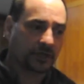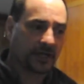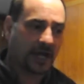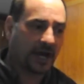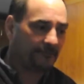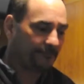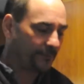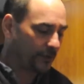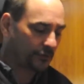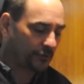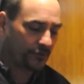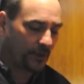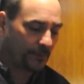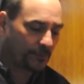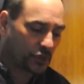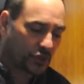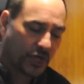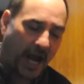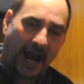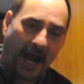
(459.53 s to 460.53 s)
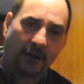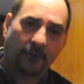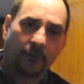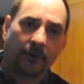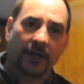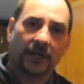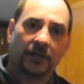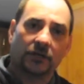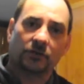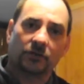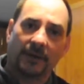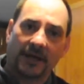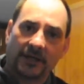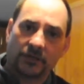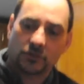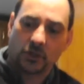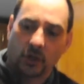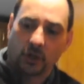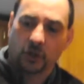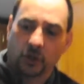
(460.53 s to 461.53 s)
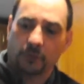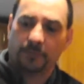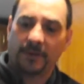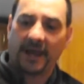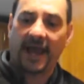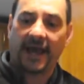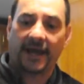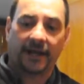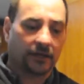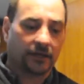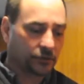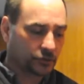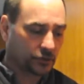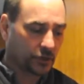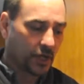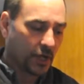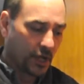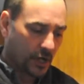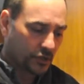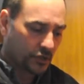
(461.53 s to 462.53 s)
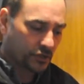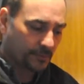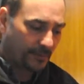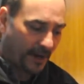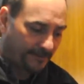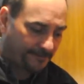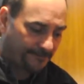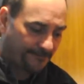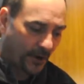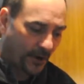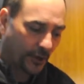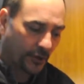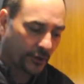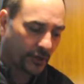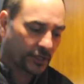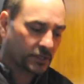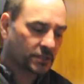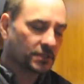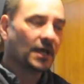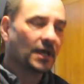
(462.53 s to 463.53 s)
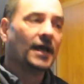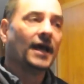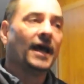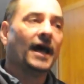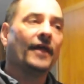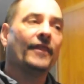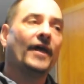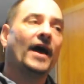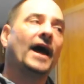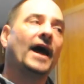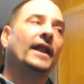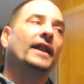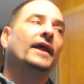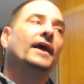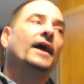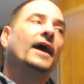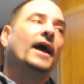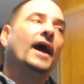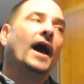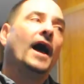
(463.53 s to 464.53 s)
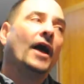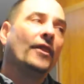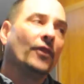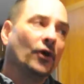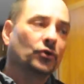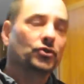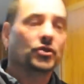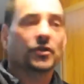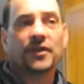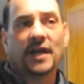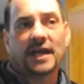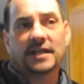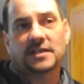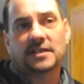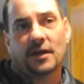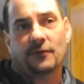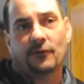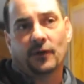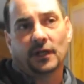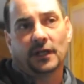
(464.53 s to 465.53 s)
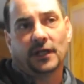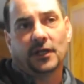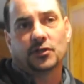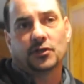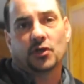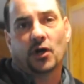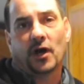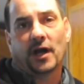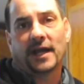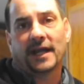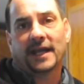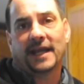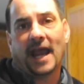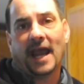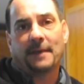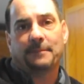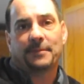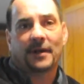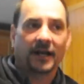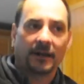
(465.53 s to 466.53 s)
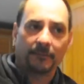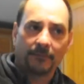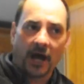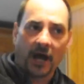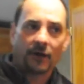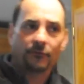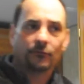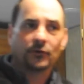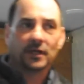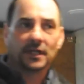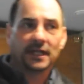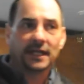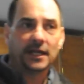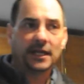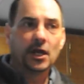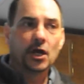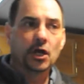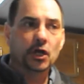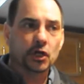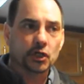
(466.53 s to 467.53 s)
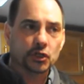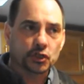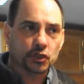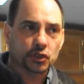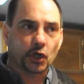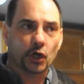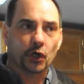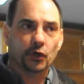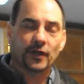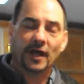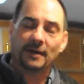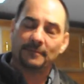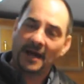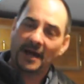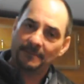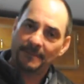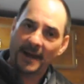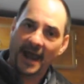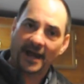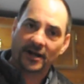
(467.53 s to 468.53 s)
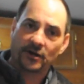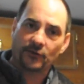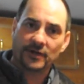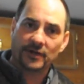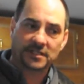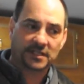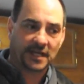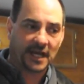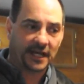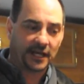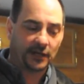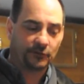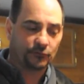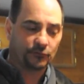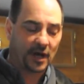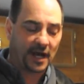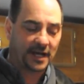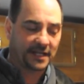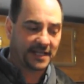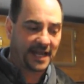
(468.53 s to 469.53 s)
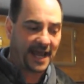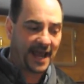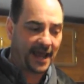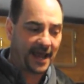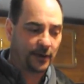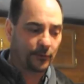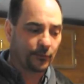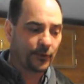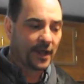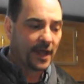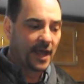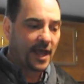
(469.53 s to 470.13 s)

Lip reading: comforts from showering to my solar panels to my furnace and that. And those are things I really enjoy in camping, and I'm not really concerned that my battery's getting run down.